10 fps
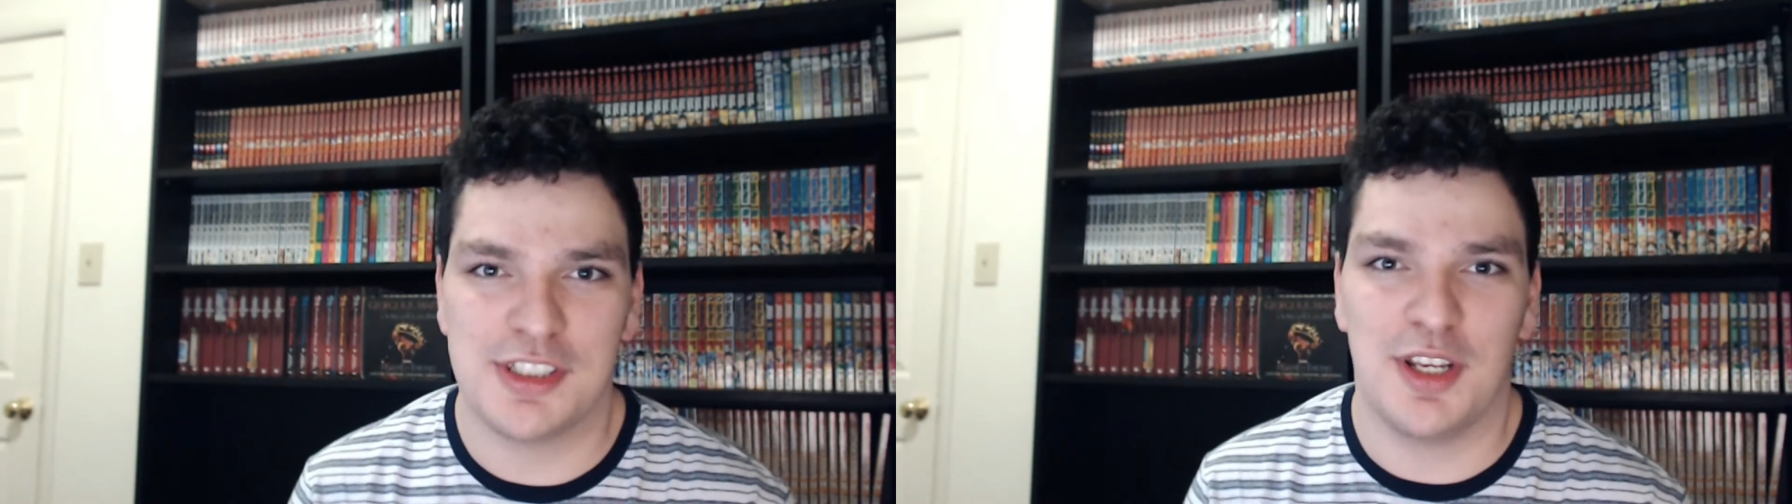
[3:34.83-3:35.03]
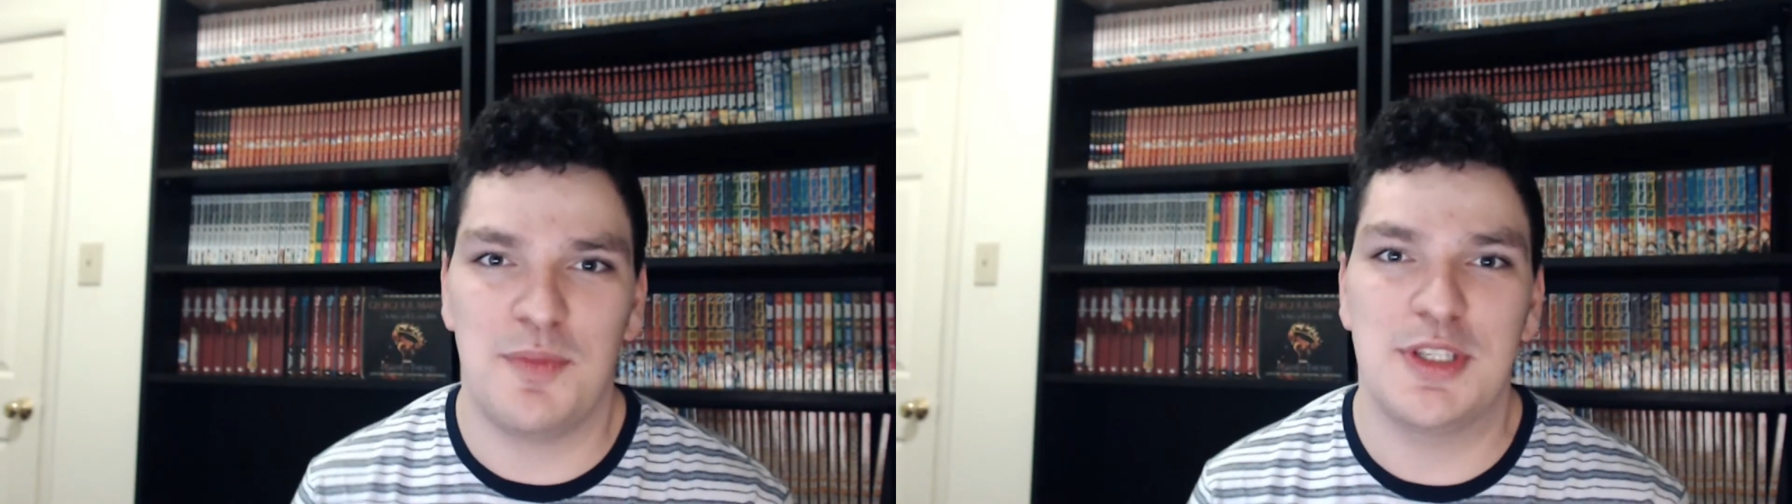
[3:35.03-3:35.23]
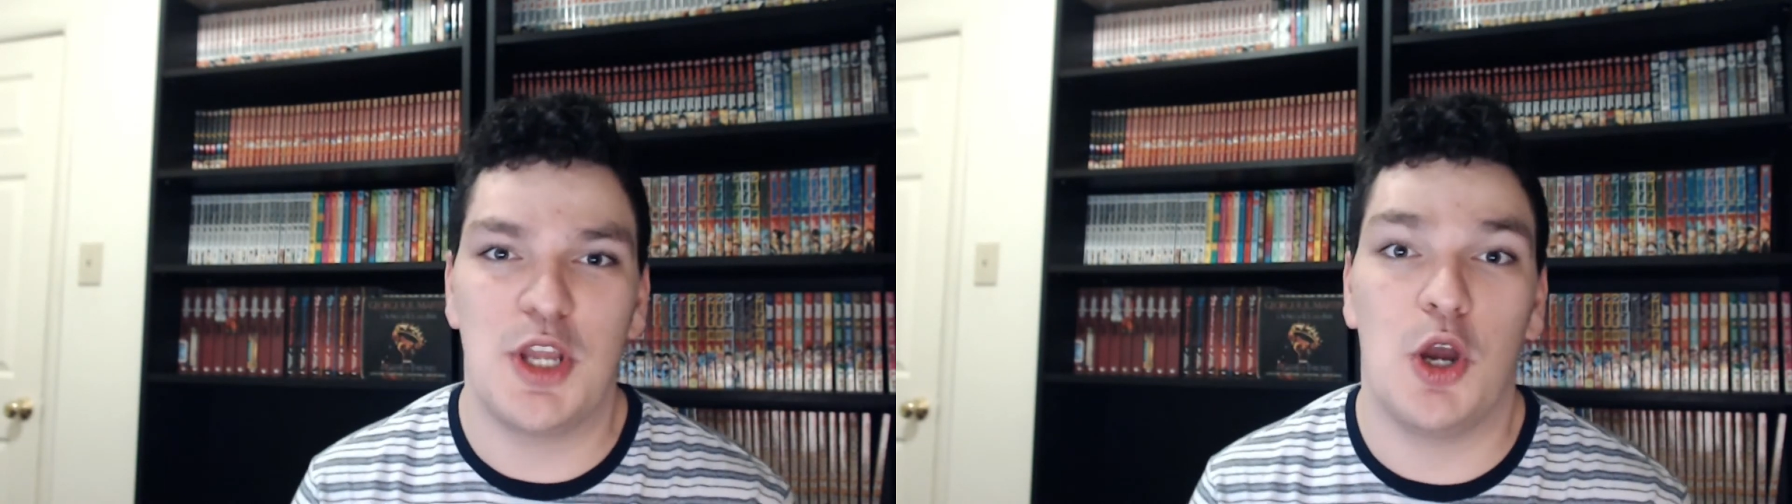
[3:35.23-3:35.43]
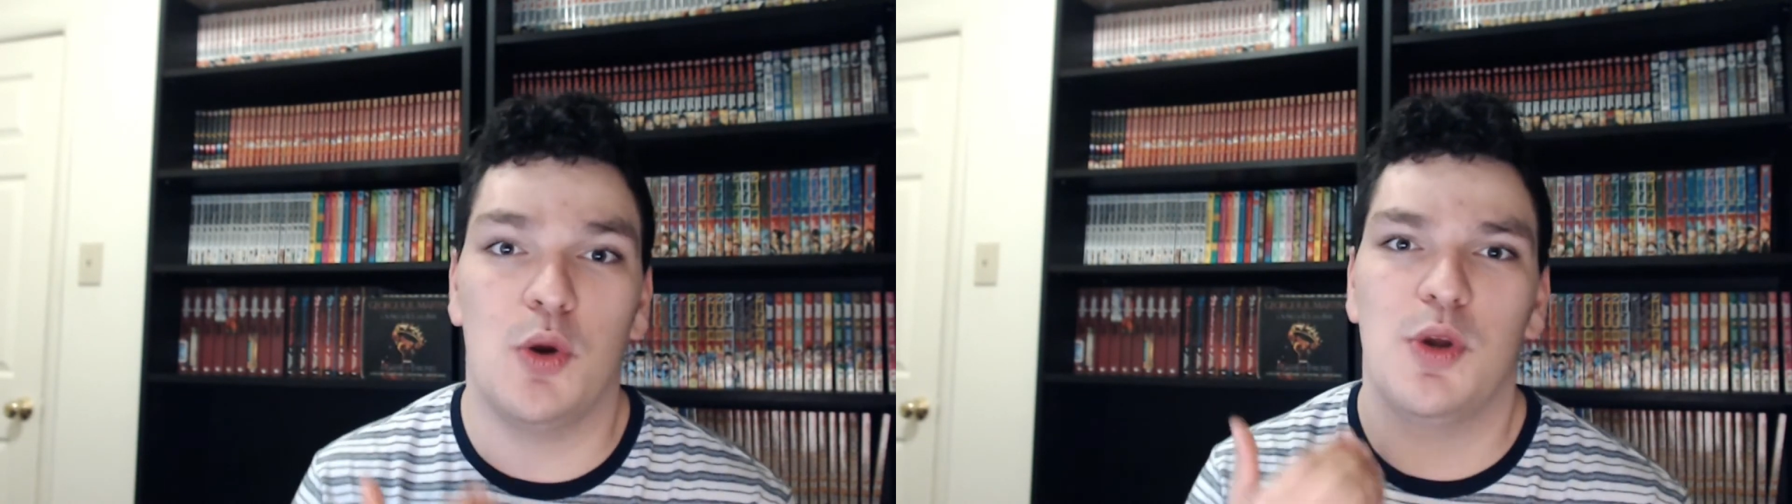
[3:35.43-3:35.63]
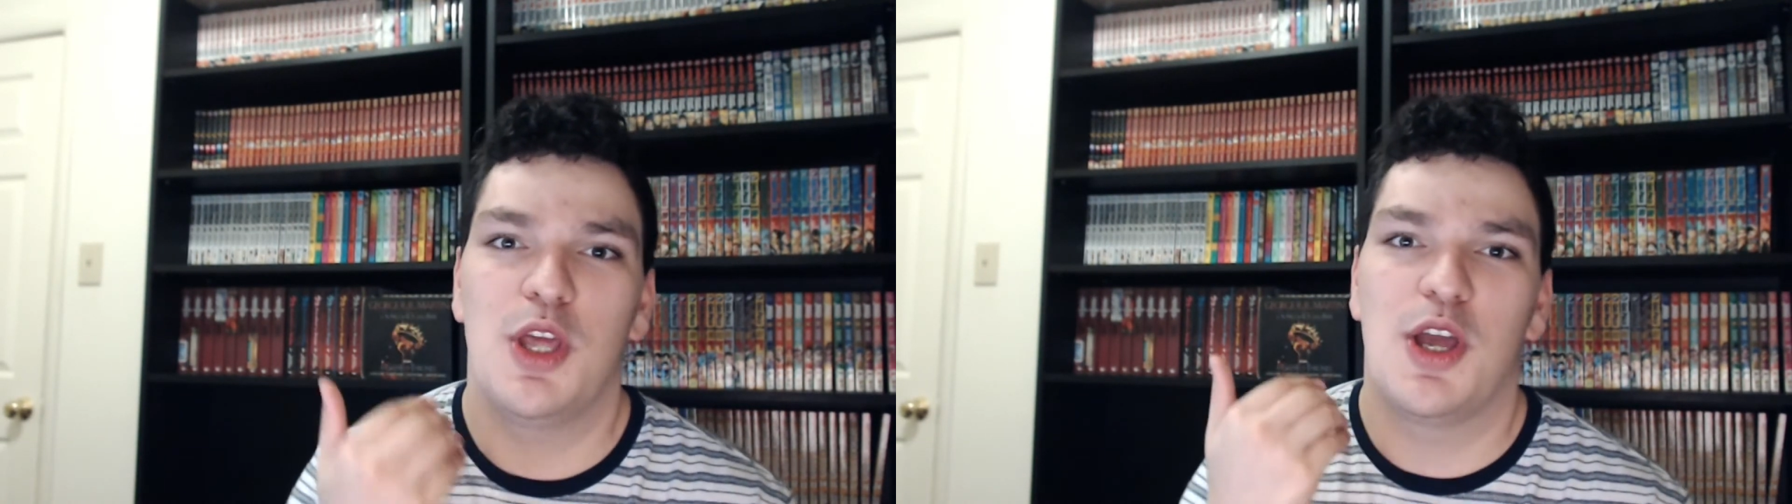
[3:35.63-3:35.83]
so let me
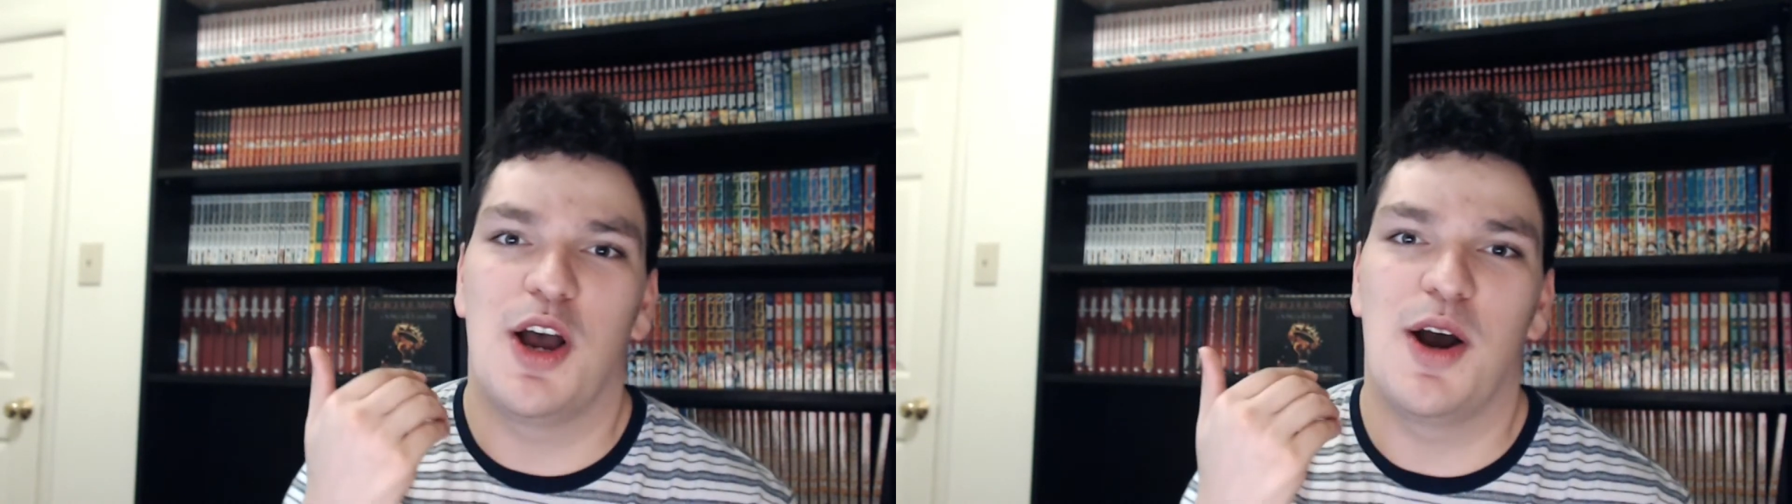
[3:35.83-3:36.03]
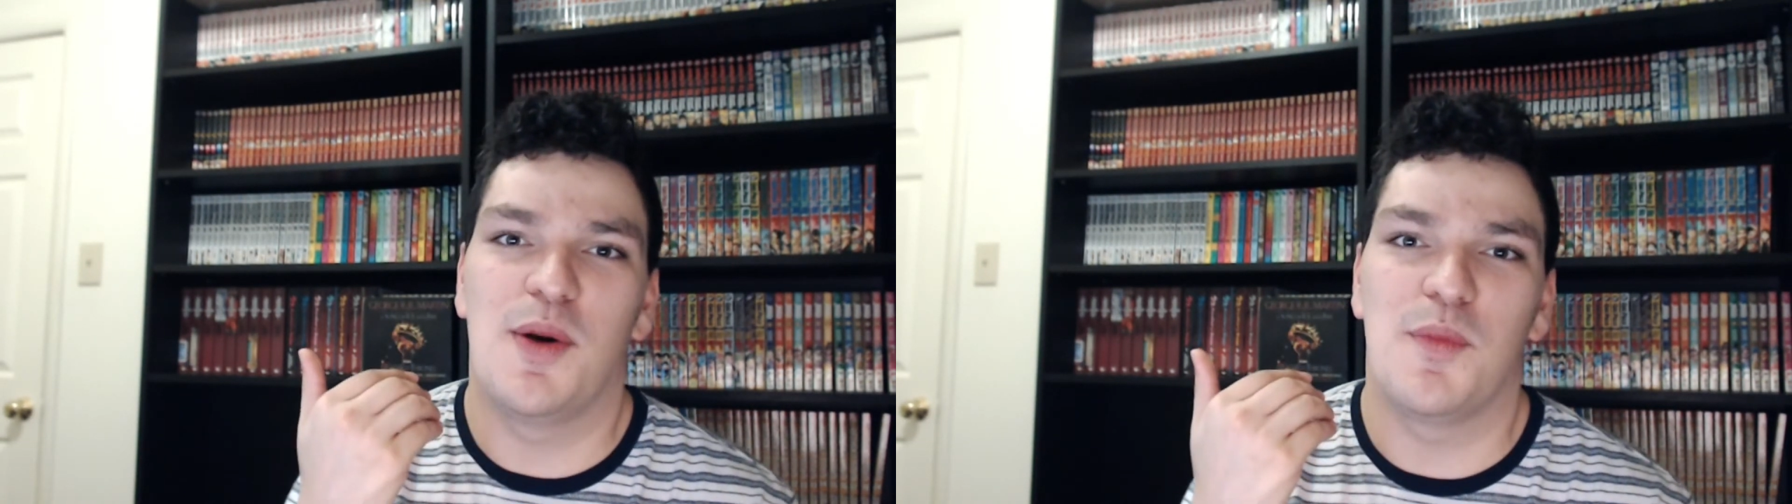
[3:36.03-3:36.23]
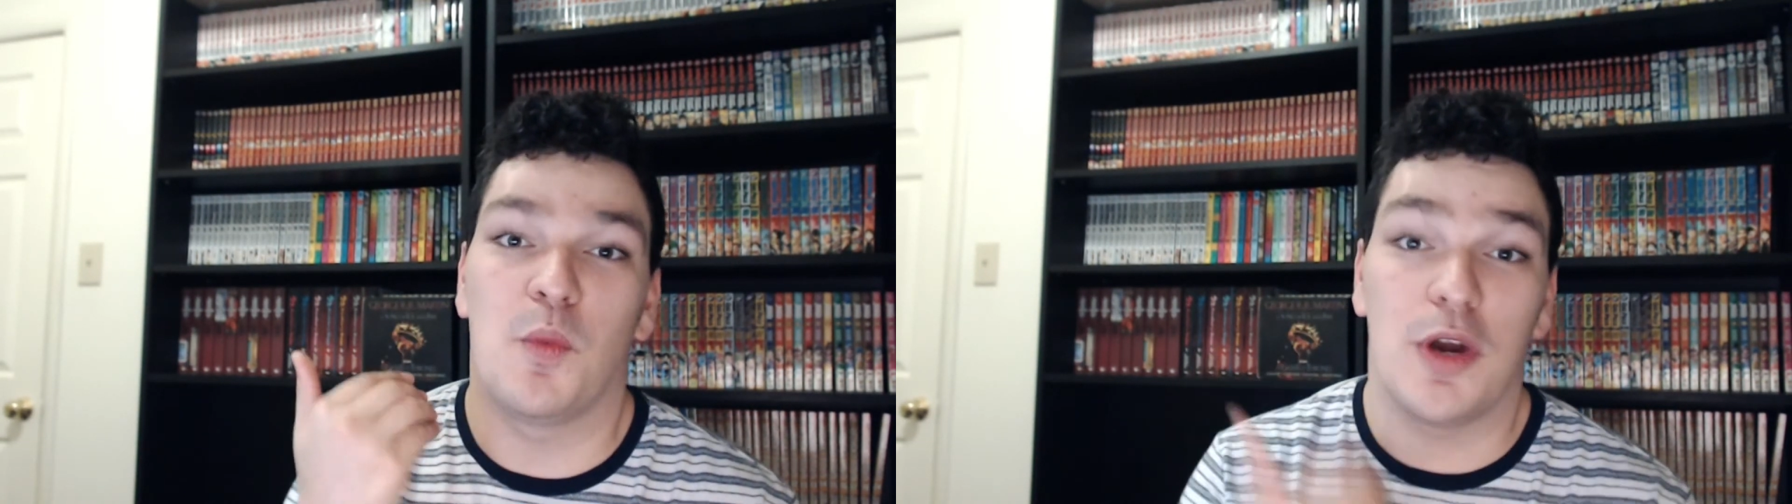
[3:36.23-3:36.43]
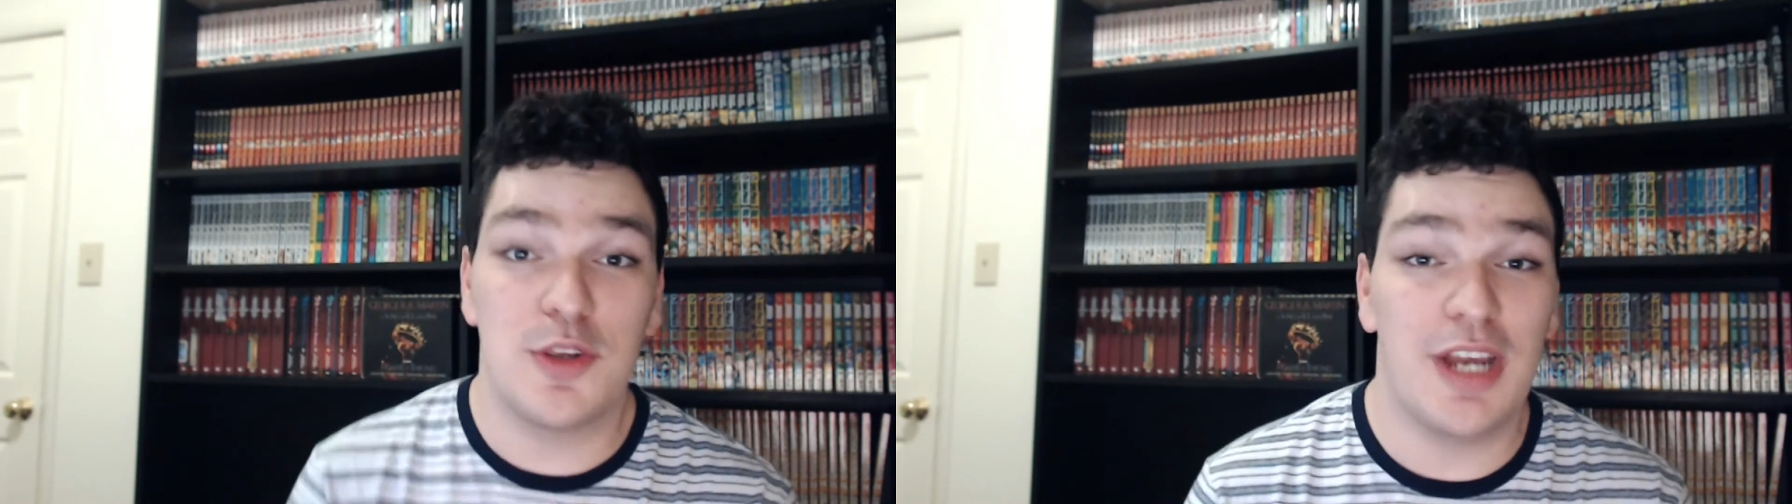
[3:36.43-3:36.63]
know what